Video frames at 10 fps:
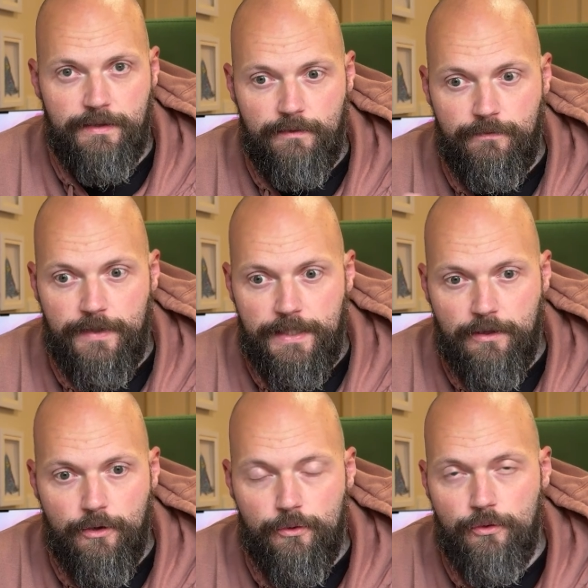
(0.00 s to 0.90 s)
the
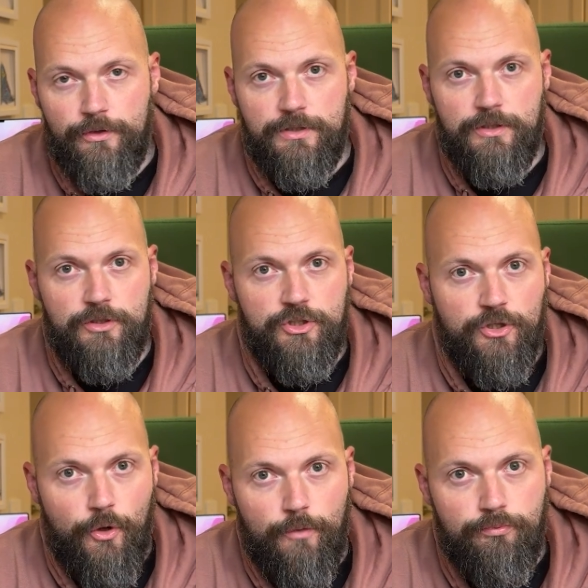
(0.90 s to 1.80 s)
video not to
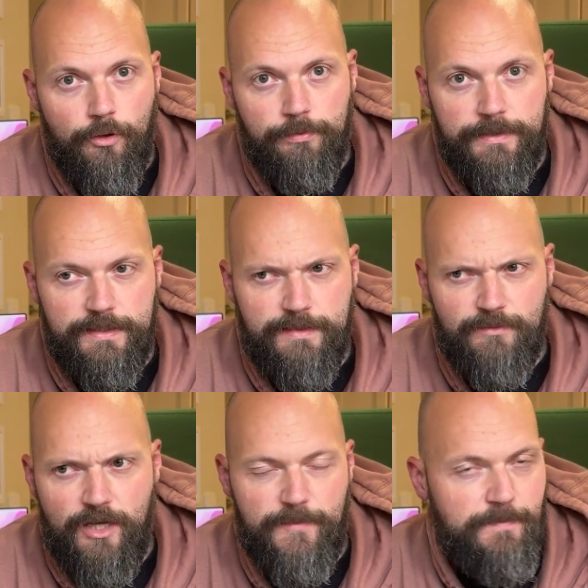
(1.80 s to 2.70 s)
show properly,
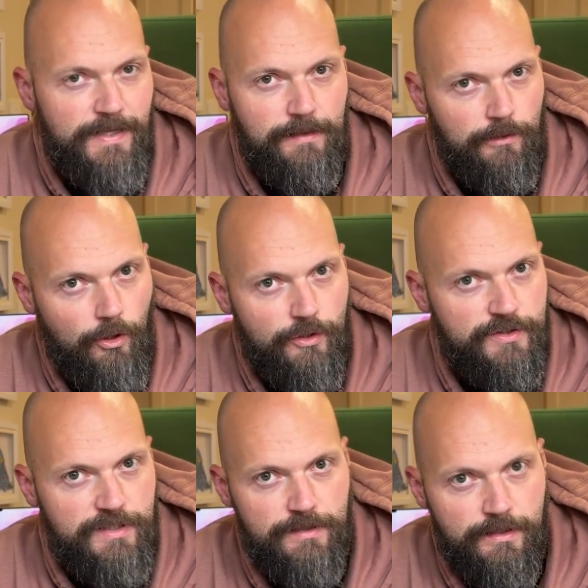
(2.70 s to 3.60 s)
sometimes being
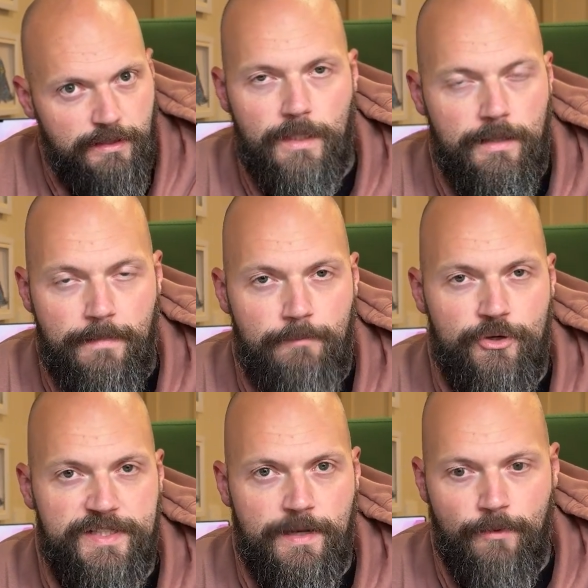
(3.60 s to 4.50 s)
lost in the
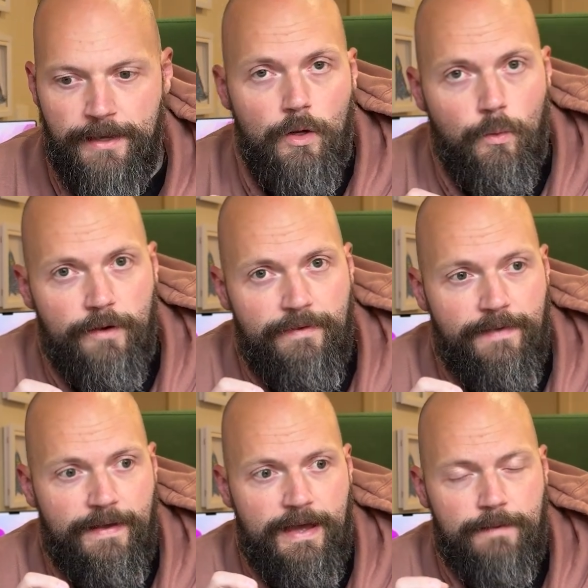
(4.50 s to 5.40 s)
memory somewhere. What I
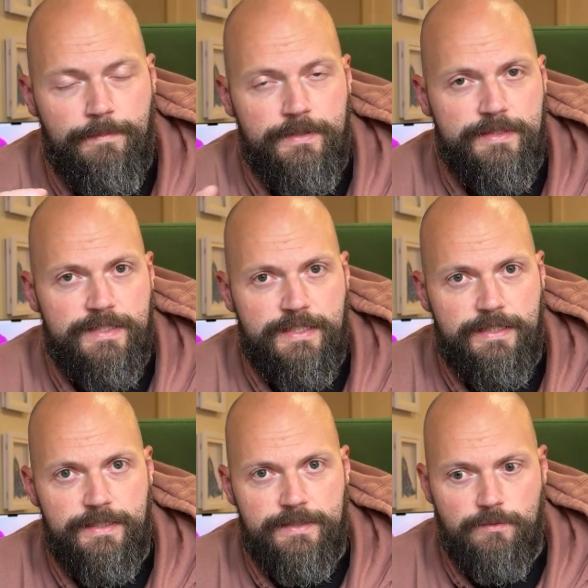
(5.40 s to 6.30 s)
found that happens
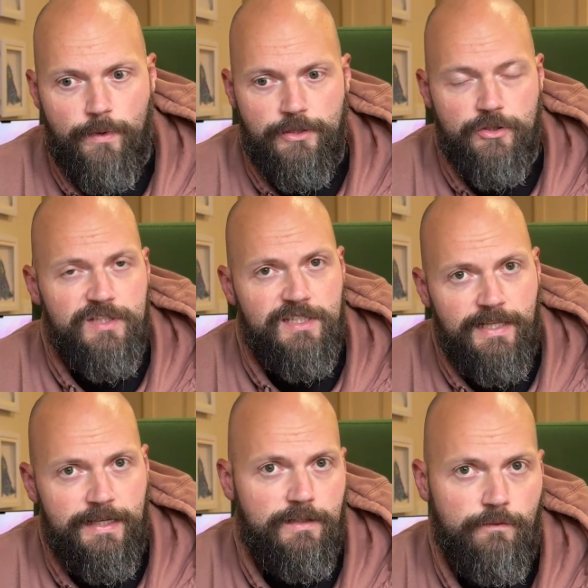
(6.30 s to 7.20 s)
is when you
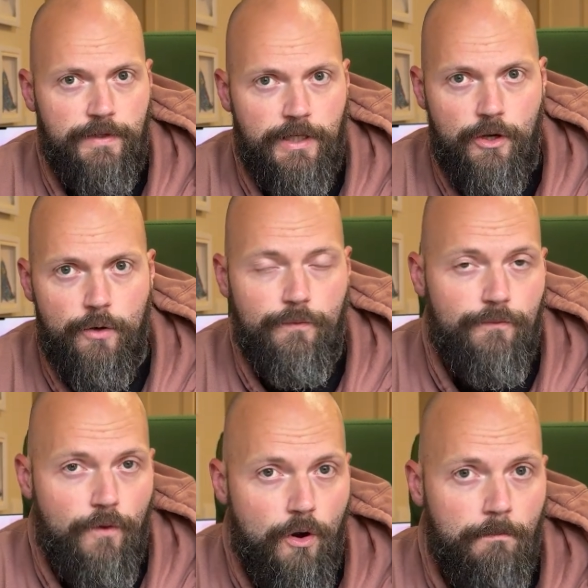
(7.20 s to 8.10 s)
select the video
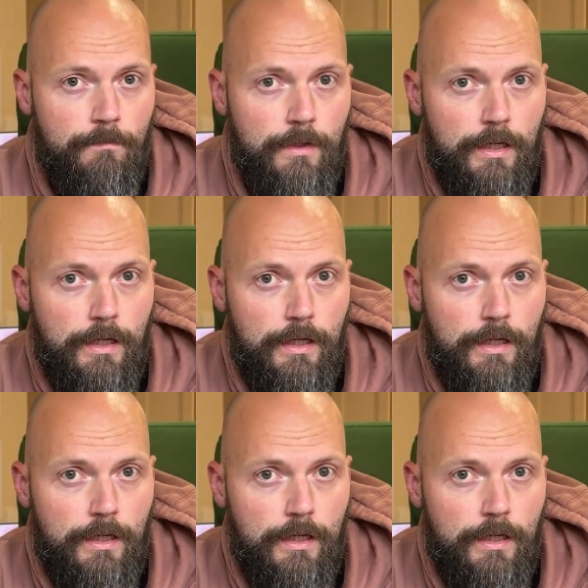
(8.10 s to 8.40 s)
from